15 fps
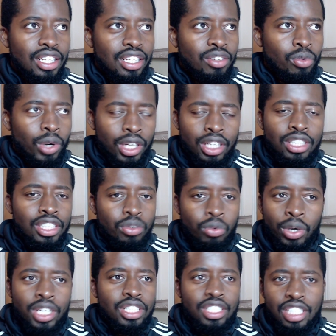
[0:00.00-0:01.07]
when
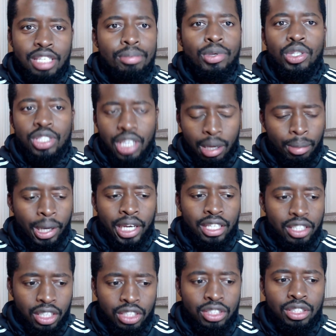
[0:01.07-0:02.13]
is the team going to get back
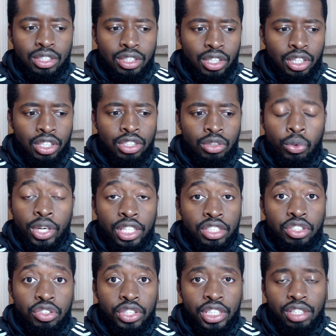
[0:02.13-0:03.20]
on the winning
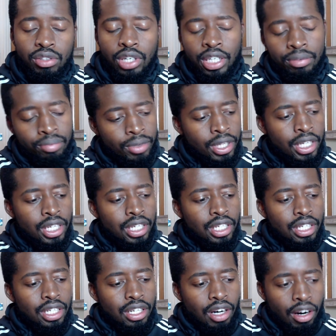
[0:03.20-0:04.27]
streak, right?
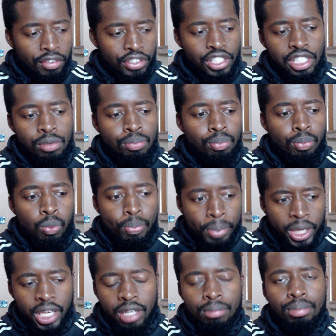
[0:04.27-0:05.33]
Obviously,
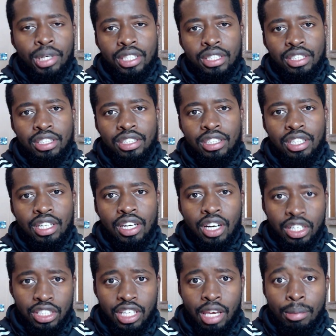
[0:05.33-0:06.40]
beating Brighton
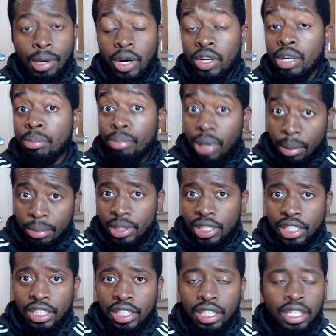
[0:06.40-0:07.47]
last game out in the Premier
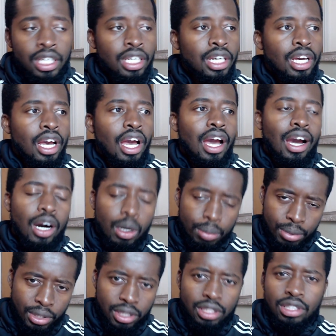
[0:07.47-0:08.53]
League helped
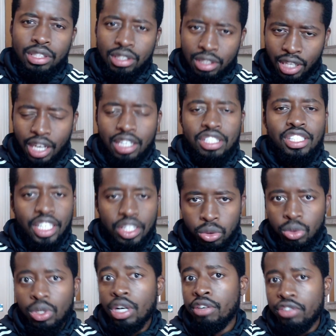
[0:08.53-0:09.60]
kind of settle
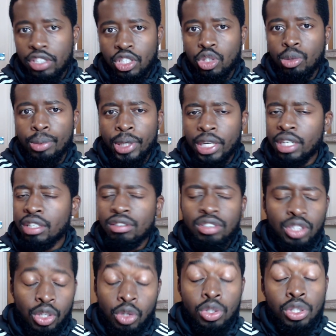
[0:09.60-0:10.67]
nerves a little bit. You
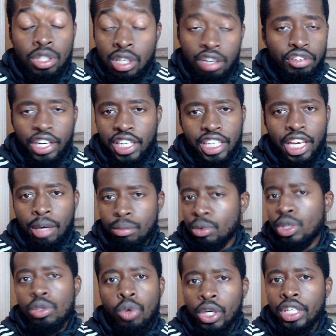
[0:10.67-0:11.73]
know, it was a nerve-wracking game, really
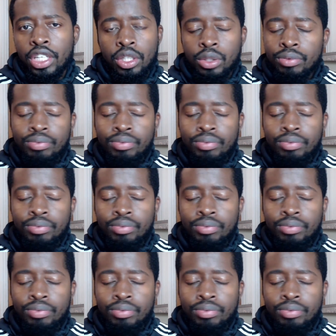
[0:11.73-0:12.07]
1-0.